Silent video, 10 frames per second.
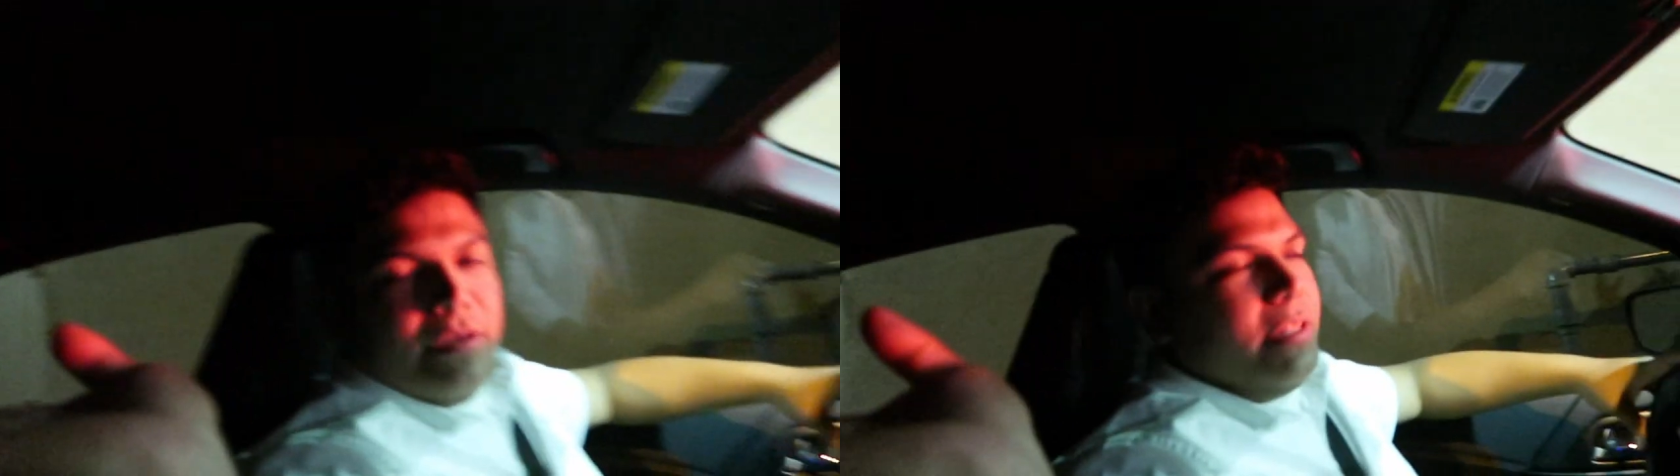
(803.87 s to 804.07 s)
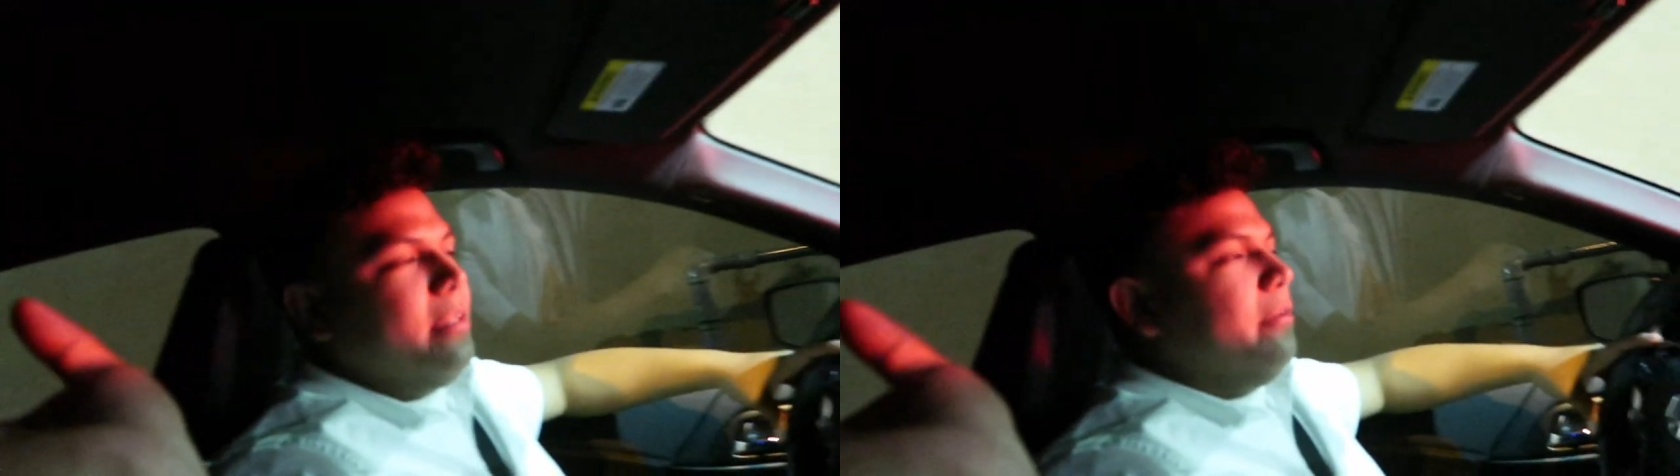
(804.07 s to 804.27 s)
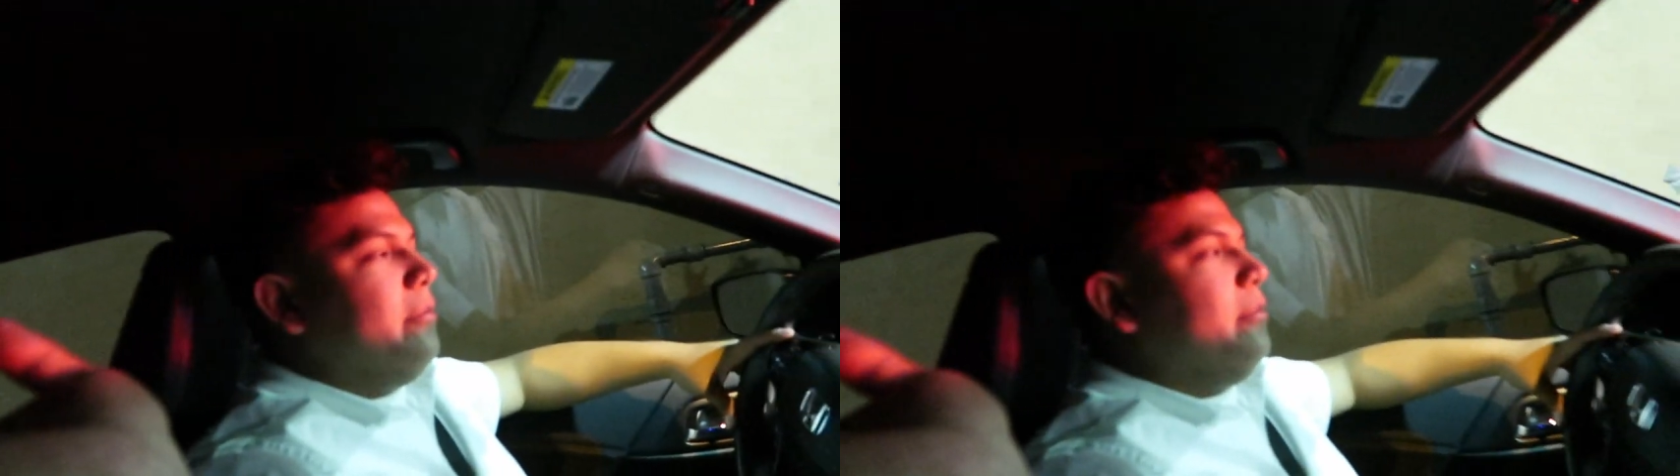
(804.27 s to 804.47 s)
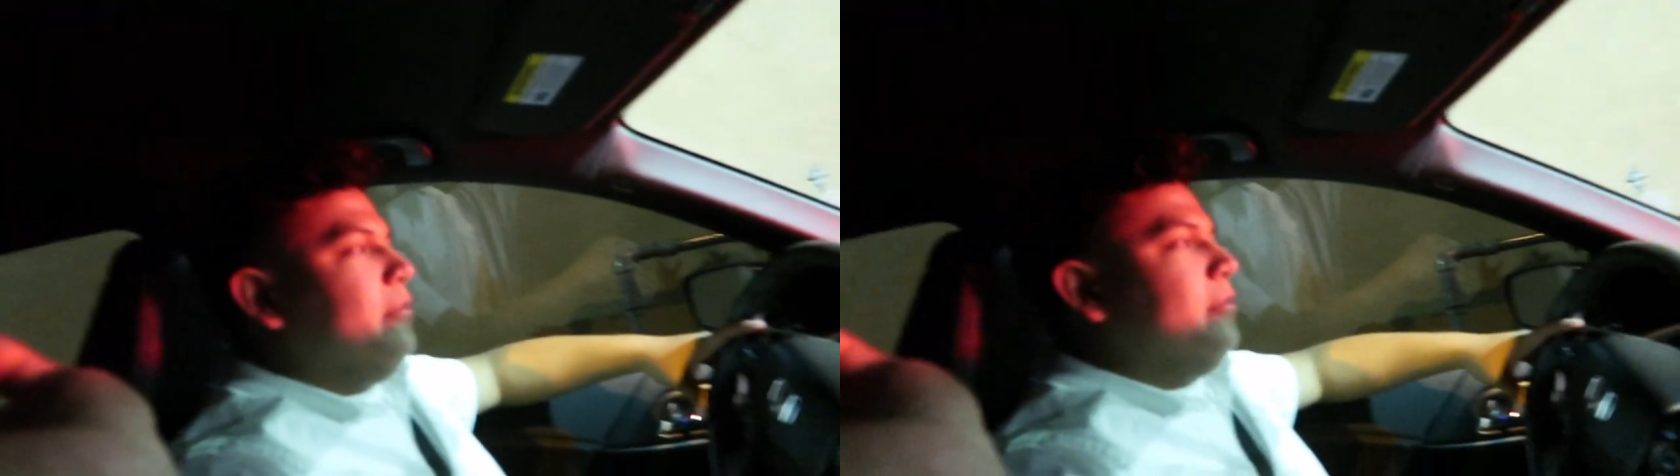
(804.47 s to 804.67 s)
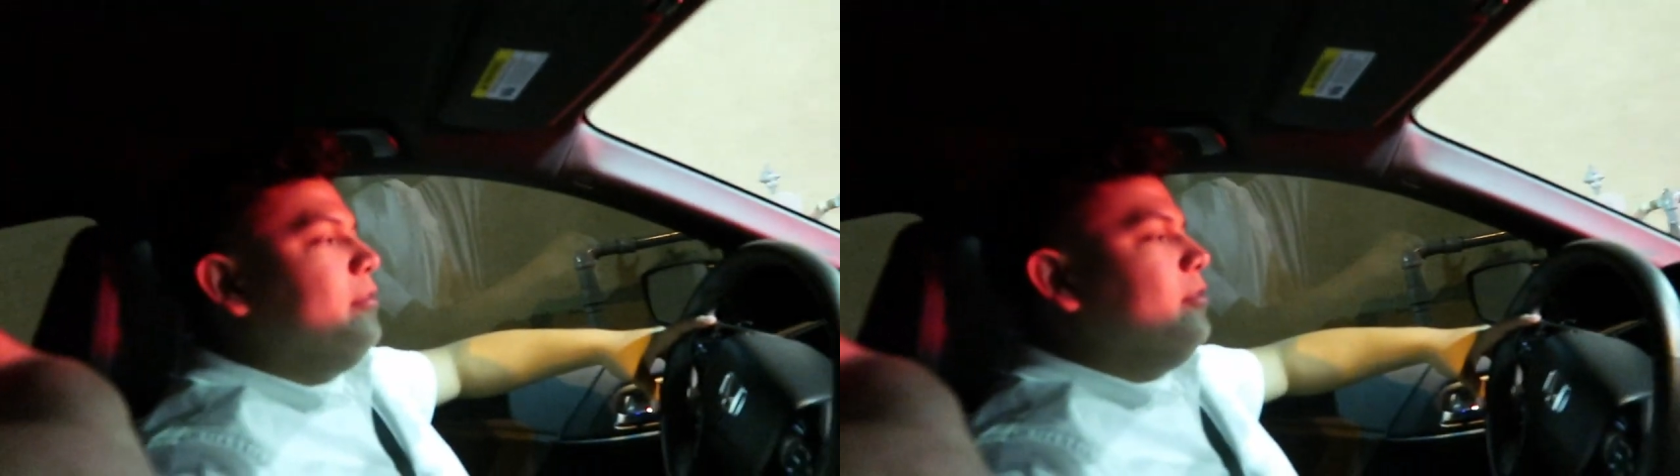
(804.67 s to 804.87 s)
Get the,
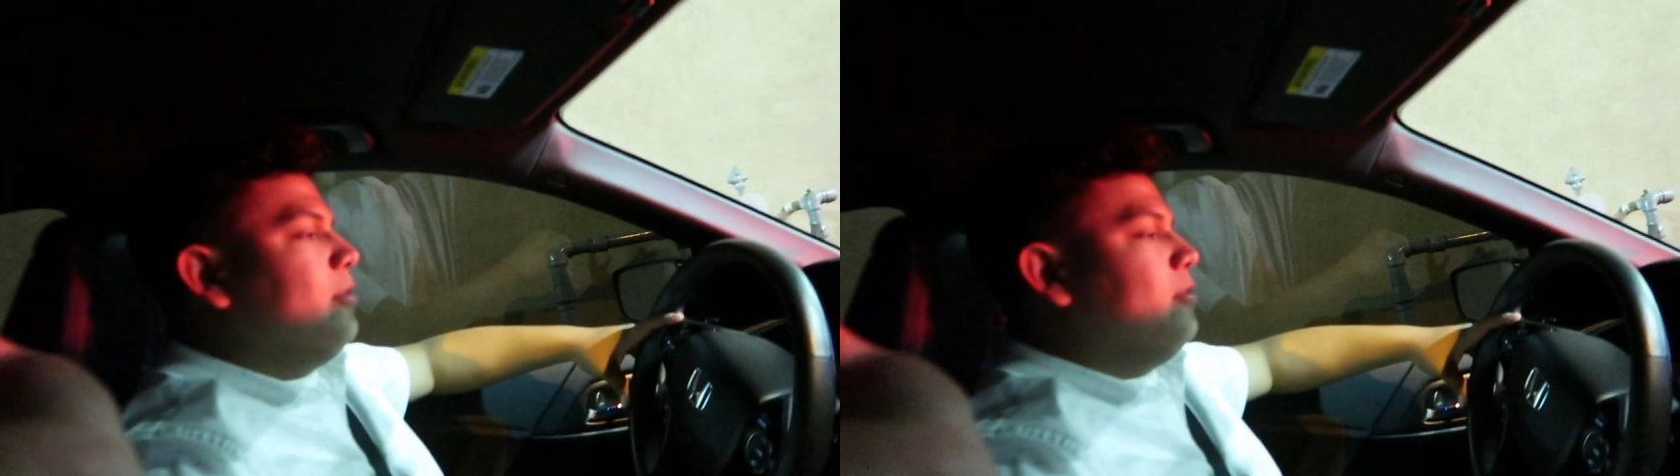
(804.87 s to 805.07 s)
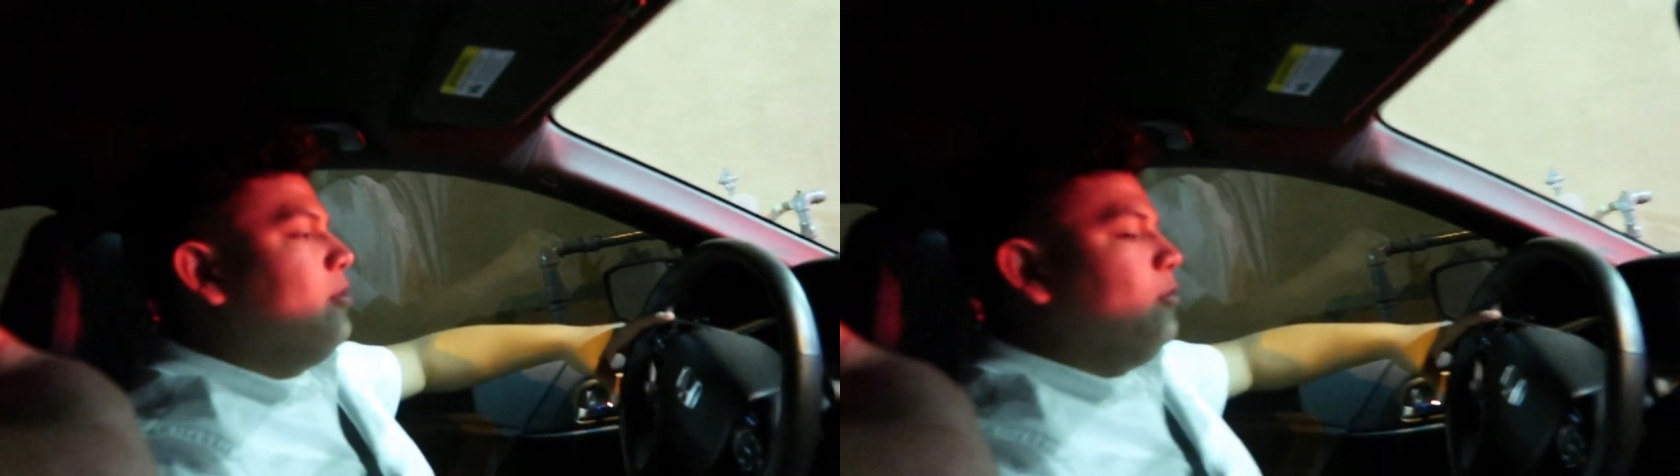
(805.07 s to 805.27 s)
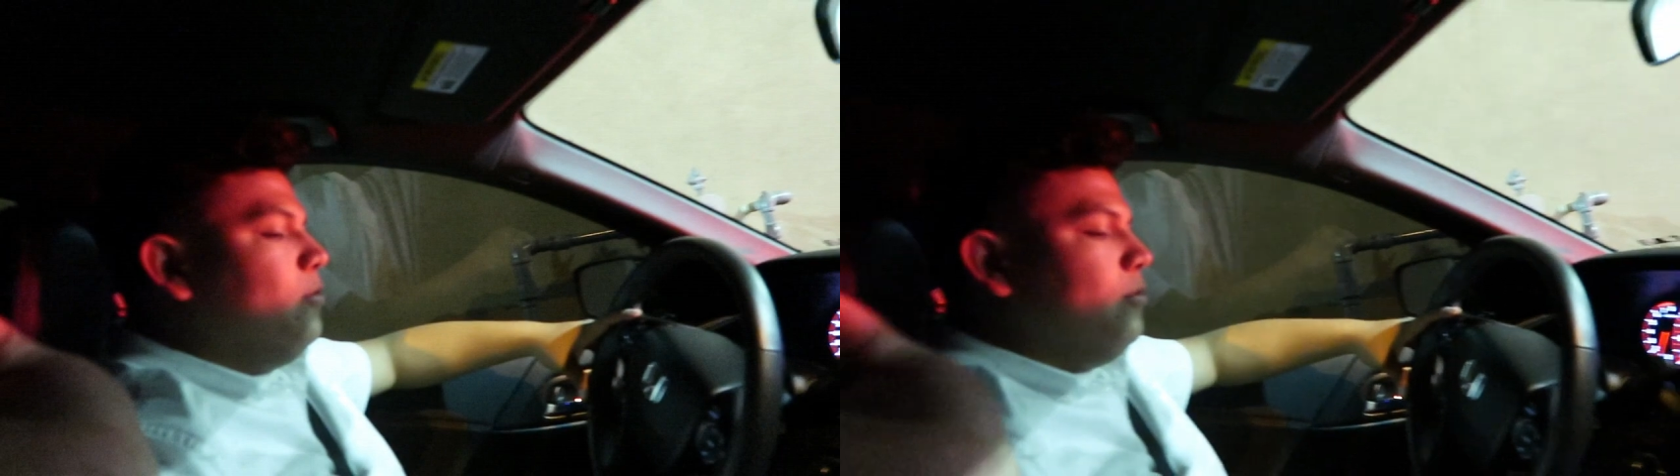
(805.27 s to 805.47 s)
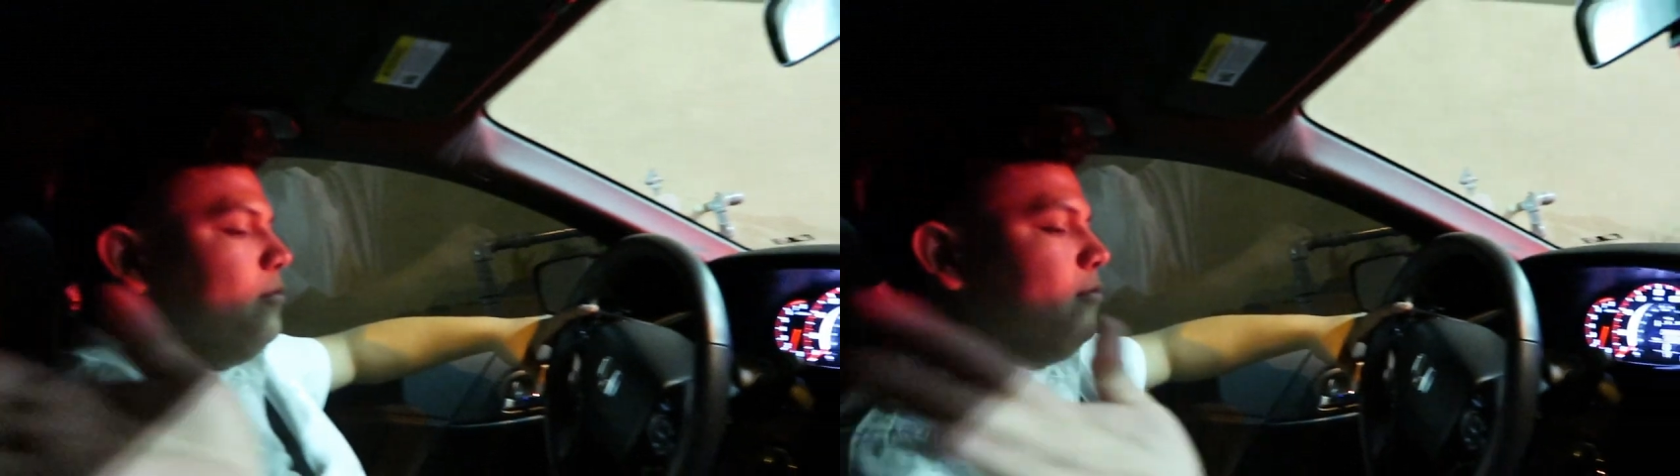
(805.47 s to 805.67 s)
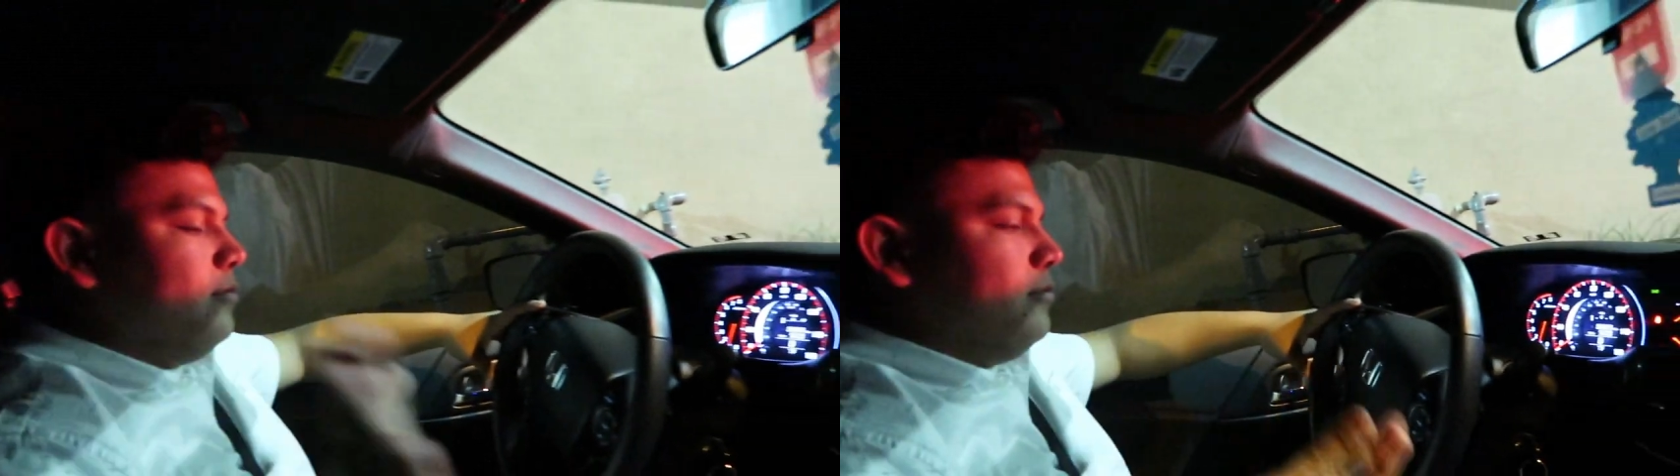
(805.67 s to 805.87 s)
the the dough.
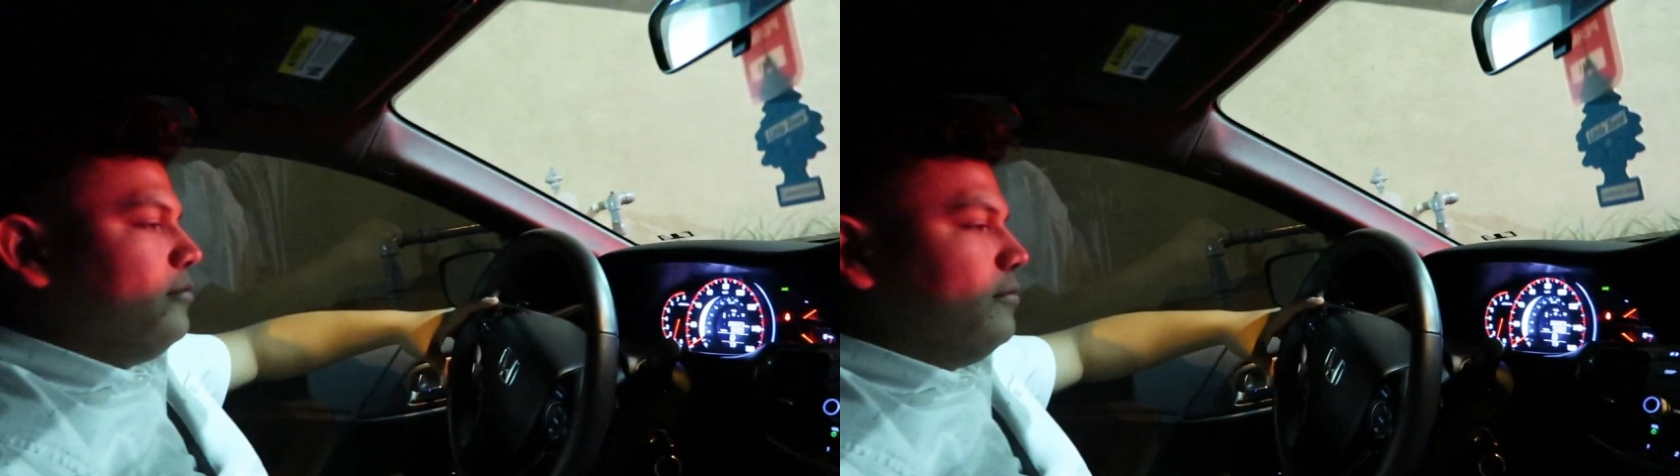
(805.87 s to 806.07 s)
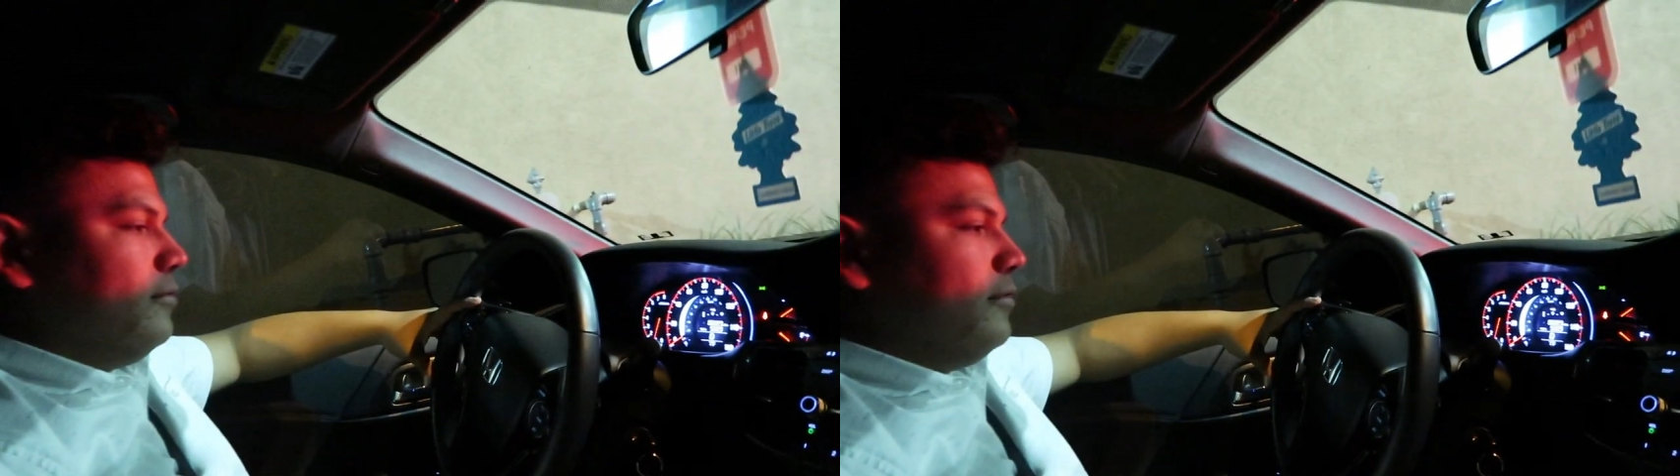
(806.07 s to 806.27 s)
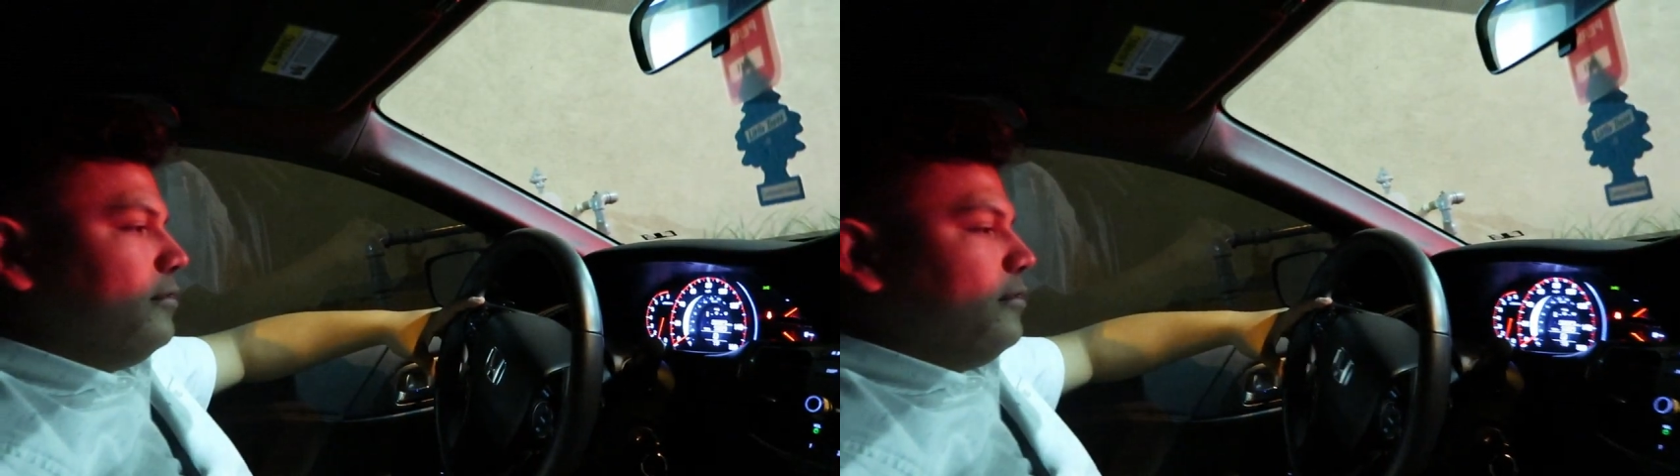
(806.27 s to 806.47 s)
Oh yeah.